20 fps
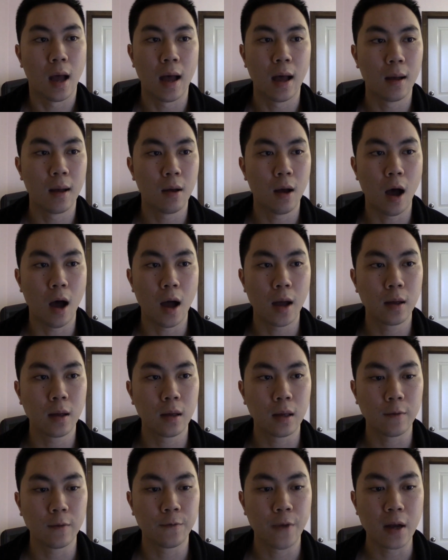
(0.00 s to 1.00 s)

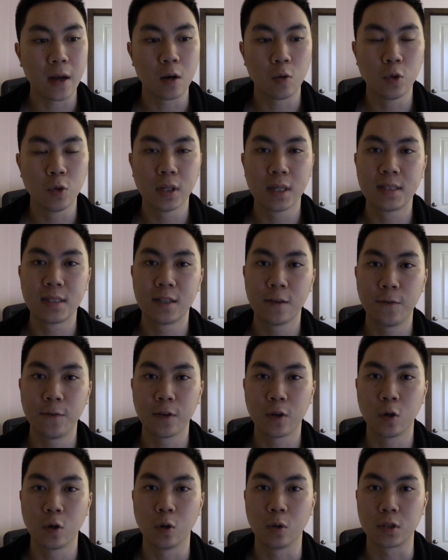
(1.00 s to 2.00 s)
I found it really
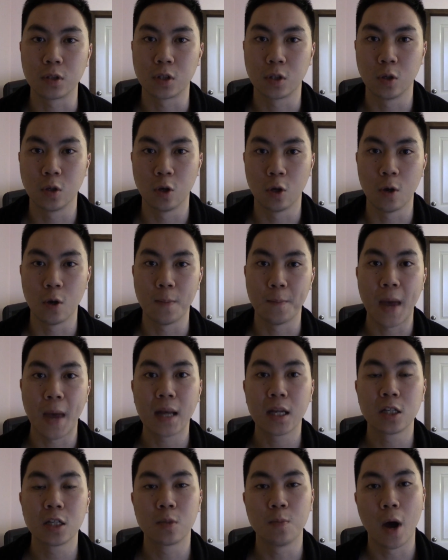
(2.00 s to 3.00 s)
difficult to
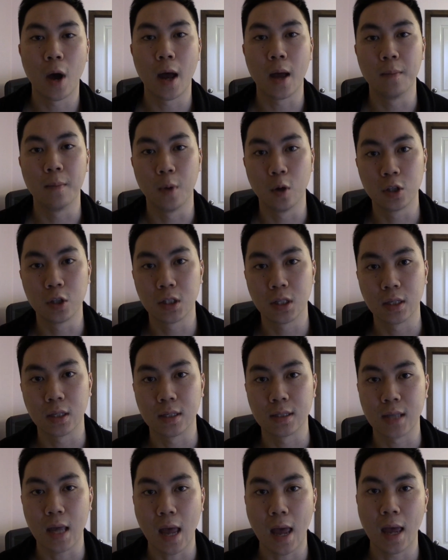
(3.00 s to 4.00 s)
manage my
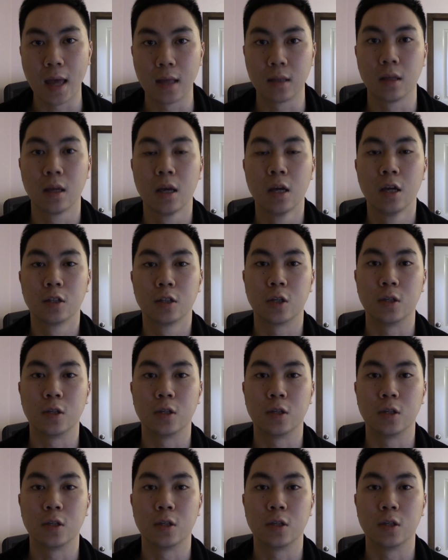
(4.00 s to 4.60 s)
emotions and